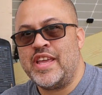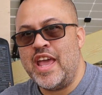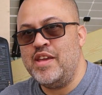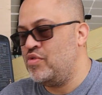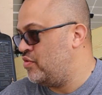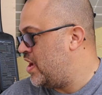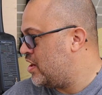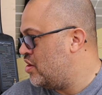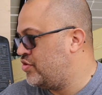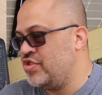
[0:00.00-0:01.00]
the cable
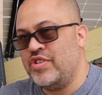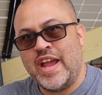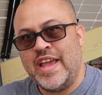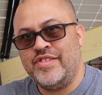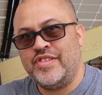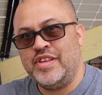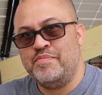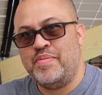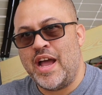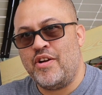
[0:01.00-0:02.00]
that goes to your
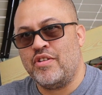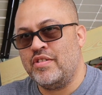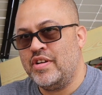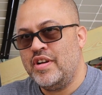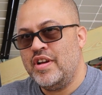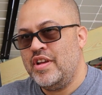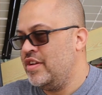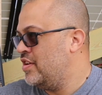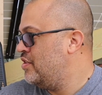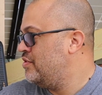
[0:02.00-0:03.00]
AC power,
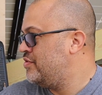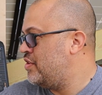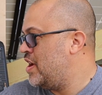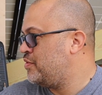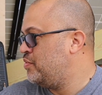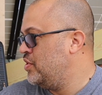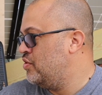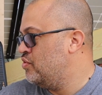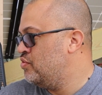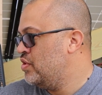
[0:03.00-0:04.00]
you know, so that was
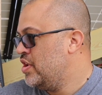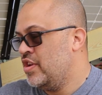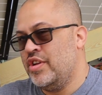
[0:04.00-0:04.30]
pretty cool.